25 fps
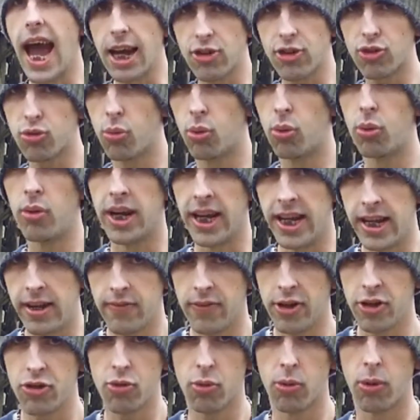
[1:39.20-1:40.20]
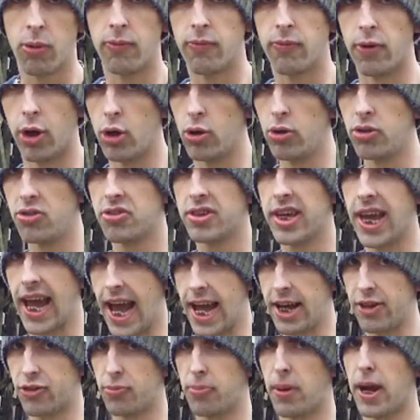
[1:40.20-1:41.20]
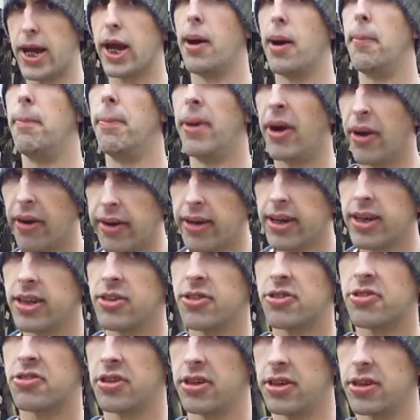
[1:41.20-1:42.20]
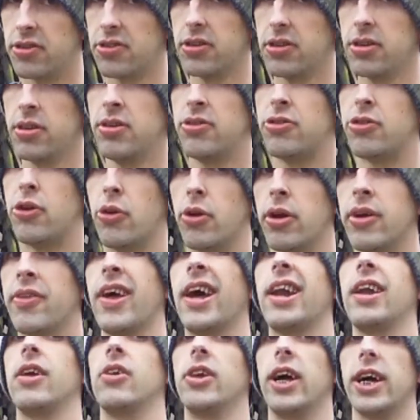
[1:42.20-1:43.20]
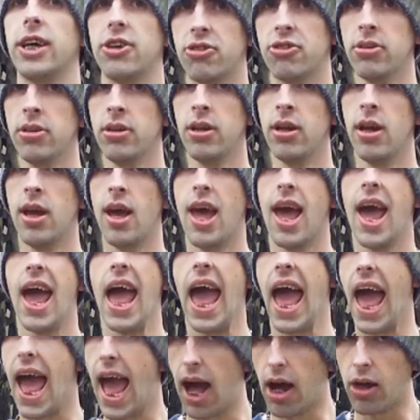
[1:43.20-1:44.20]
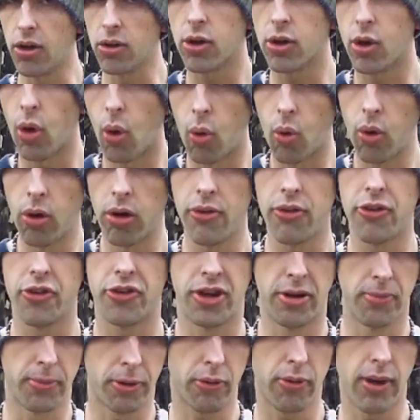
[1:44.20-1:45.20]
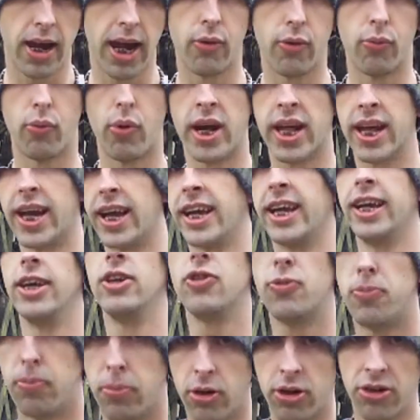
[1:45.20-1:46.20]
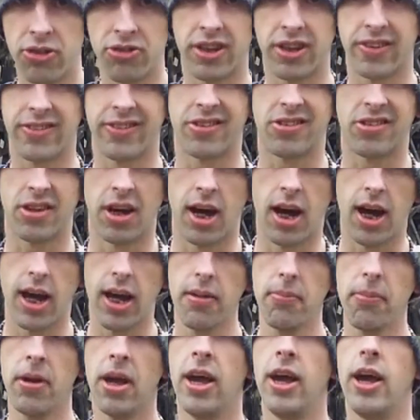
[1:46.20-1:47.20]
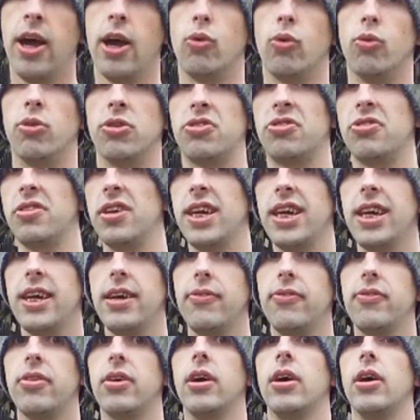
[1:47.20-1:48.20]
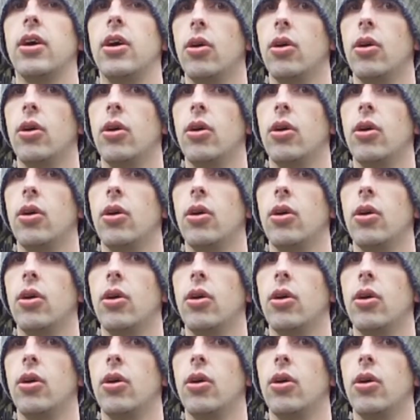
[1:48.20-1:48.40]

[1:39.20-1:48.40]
actual individual votes cast by American citizens during that election, Al Gore, the Democrat running against Bush at the time, received,